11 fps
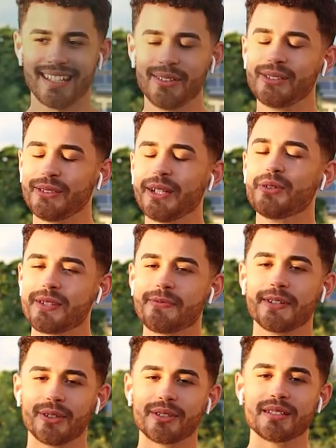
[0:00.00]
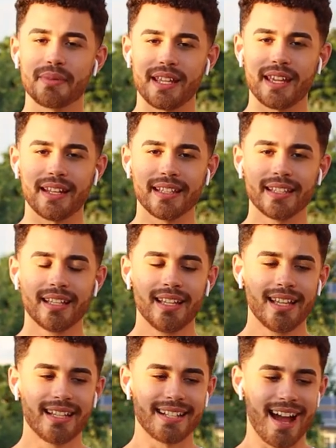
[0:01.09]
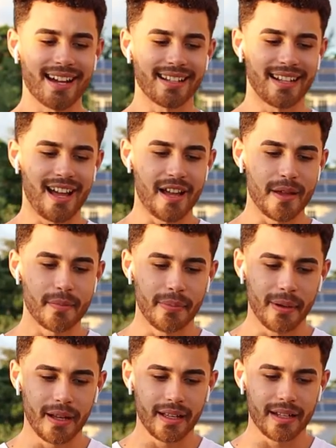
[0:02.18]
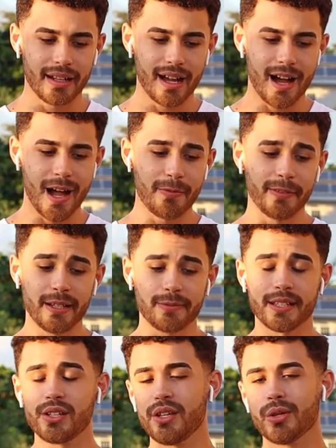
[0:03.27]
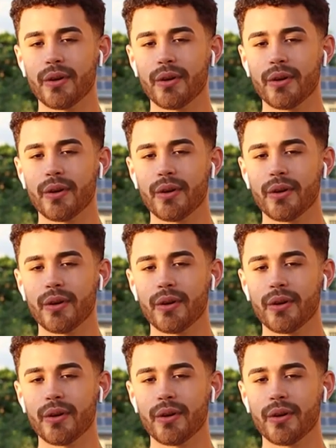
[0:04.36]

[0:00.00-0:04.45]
It was a little difficult in the beginning, not gonna lie, but I've lived in the